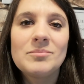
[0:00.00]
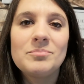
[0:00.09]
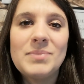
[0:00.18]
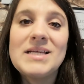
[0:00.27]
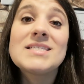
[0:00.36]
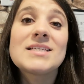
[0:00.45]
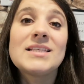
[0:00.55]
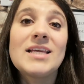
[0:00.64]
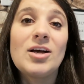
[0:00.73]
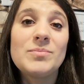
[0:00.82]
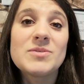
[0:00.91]
basically
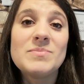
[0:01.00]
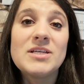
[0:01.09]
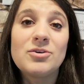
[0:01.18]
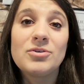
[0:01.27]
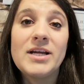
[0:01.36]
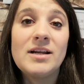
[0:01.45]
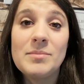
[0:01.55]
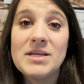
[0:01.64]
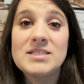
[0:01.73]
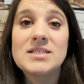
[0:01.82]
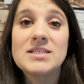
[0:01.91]
helps me create
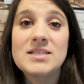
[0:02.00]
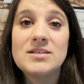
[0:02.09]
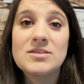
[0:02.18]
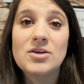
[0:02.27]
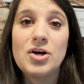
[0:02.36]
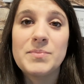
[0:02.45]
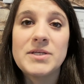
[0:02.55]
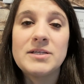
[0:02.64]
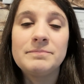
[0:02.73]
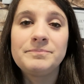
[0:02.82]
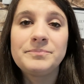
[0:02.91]
amazing sales
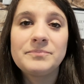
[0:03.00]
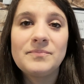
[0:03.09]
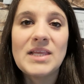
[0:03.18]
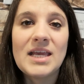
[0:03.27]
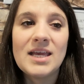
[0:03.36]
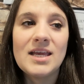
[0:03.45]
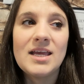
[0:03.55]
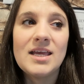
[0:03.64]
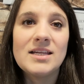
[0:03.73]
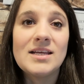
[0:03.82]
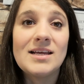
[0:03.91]
copy.
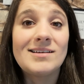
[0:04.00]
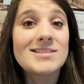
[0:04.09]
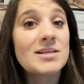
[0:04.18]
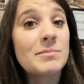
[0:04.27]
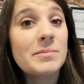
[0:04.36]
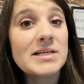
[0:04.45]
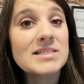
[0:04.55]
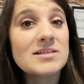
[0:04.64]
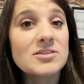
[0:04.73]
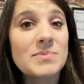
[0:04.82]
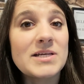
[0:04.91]
And on some of my
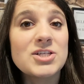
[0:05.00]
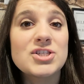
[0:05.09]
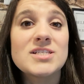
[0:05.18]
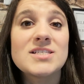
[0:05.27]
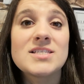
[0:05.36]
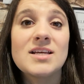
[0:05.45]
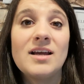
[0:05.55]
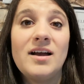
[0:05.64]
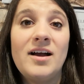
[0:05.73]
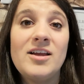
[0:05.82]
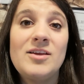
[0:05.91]
sales pages,
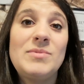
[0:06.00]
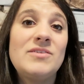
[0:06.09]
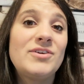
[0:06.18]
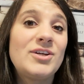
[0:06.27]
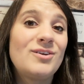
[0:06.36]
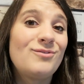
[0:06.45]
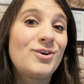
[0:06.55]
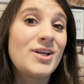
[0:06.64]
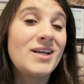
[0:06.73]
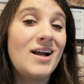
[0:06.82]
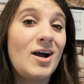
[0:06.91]
I'm even converting